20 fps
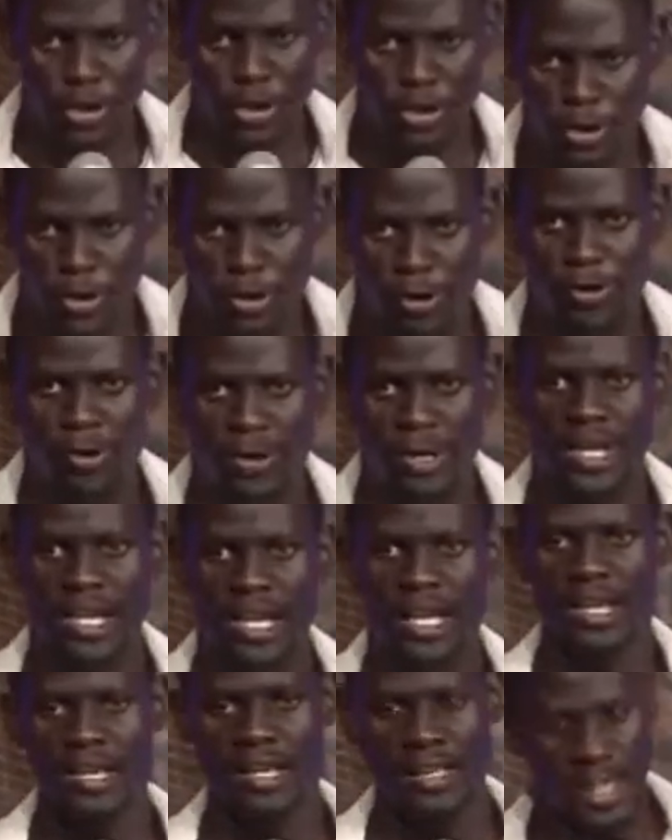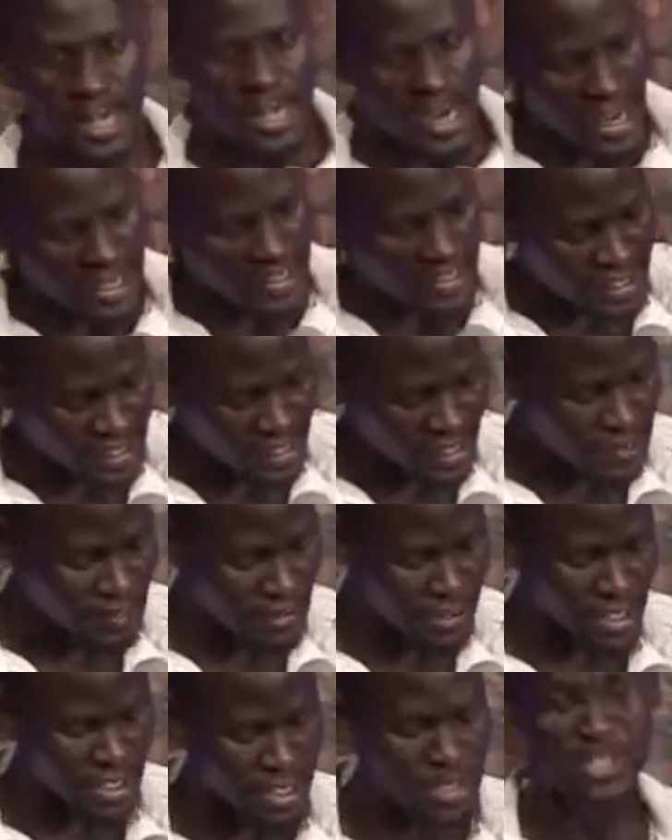you know. Then I started
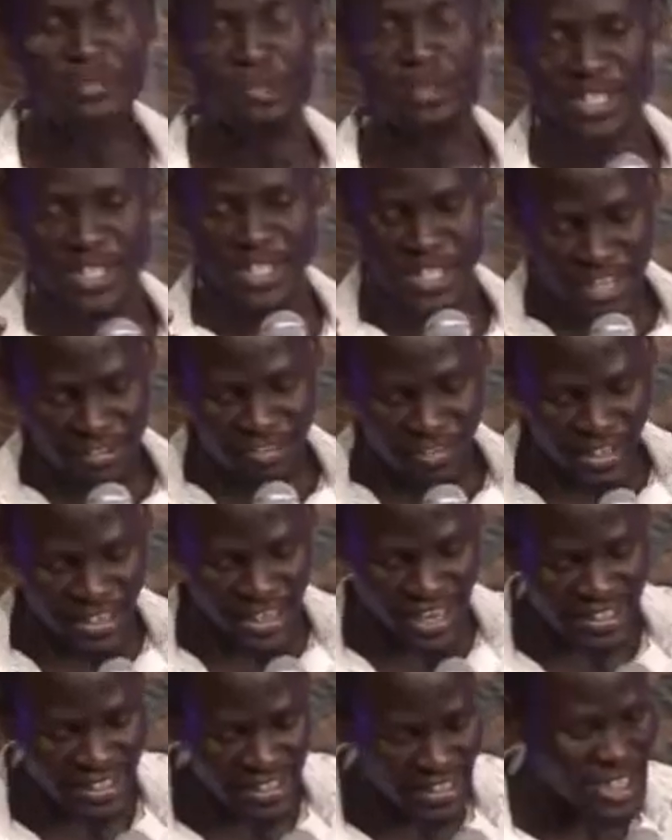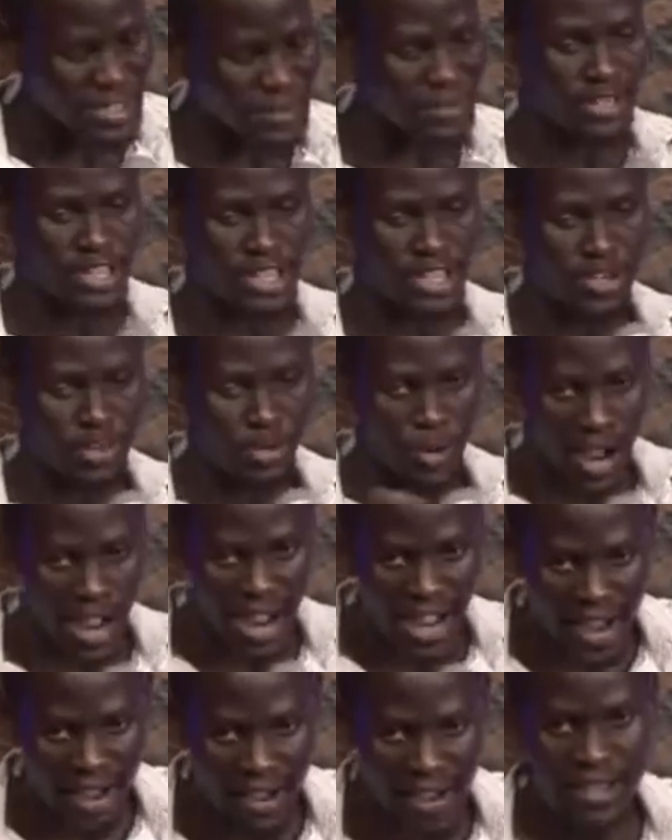speaking. It was in the evening, I started speaking to
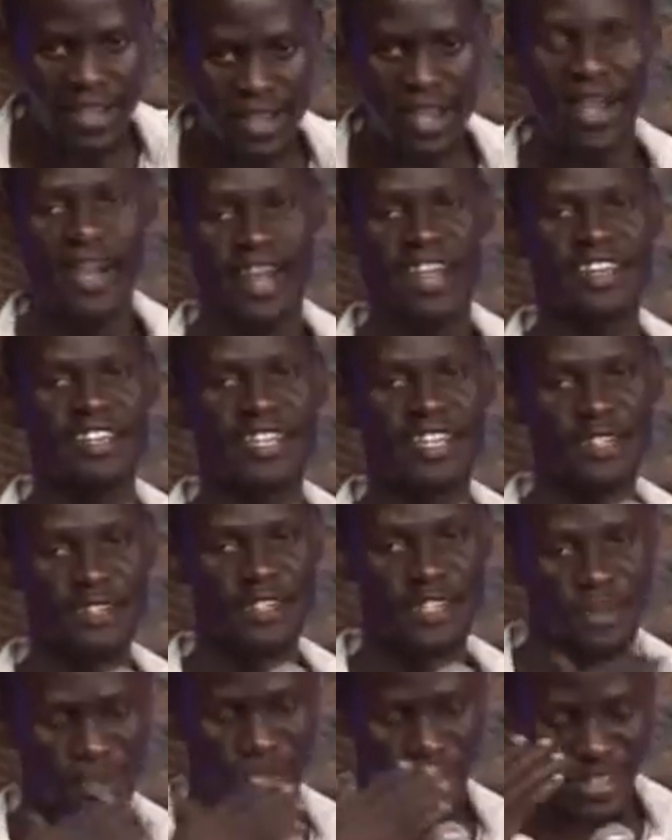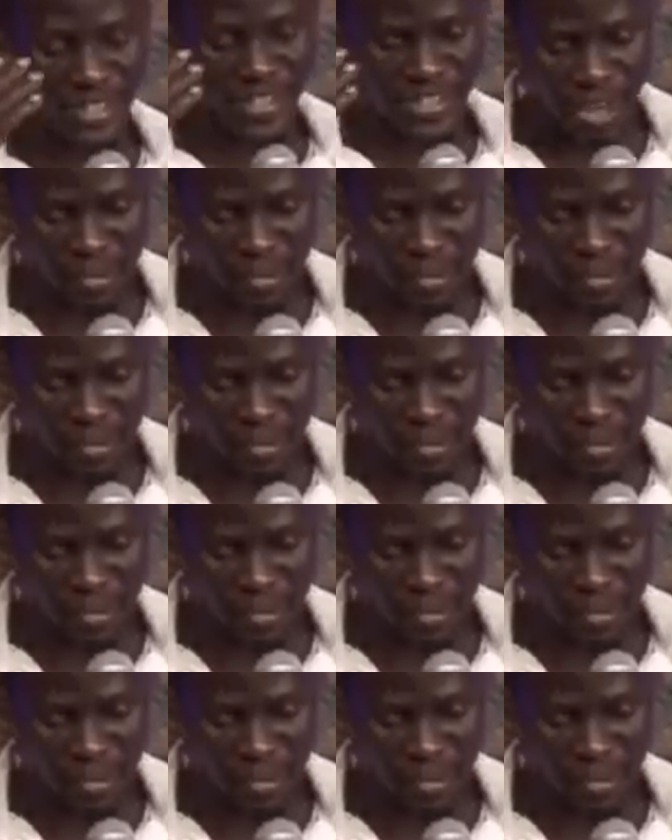her. I didn't know she was a